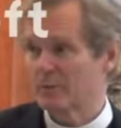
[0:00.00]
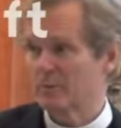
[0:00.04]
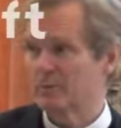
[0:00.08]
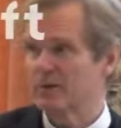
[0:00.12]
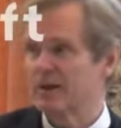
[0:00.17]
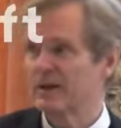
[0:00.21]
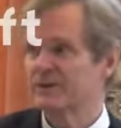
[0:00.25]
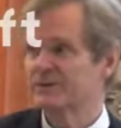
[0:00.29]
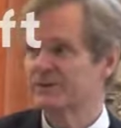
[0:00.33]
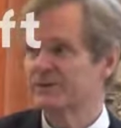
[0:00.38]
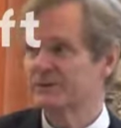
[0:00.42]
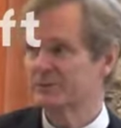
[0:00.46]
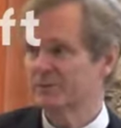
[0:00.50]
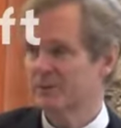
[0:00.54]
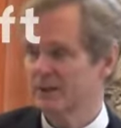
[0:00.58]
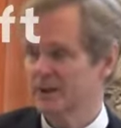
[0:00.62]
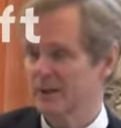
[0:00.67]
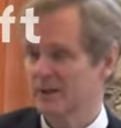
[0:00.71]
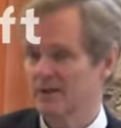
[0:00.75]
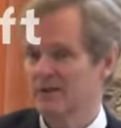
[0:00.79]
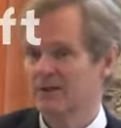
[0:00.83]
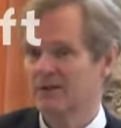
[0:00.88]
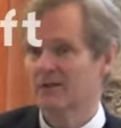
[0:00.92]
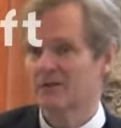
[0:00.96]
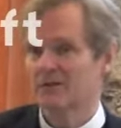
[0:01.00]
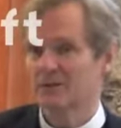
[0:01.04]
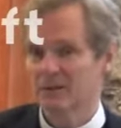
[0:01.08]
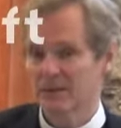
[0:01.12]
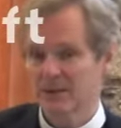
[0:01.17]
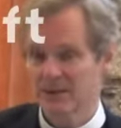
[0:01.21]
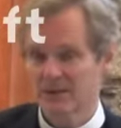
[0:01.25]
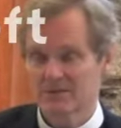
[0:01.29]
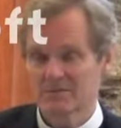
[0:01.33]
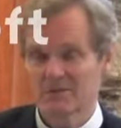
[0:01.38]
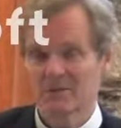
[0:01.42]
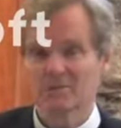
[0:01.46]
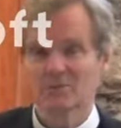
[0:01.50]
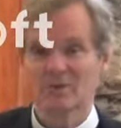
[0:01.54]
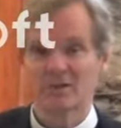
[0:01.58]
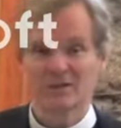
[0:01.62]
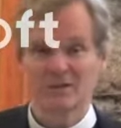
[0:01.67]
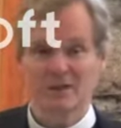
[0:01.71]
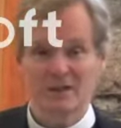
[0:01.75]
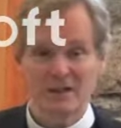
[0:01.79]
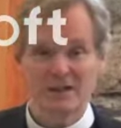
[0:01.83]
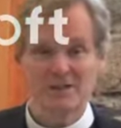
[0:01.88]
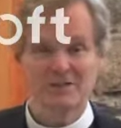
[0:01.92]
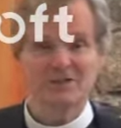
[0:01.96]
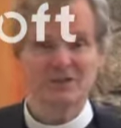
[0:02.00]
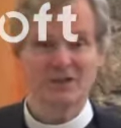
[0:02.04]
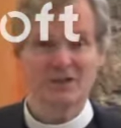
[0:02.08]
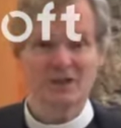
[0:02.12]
be places we hit in the Old Testament when God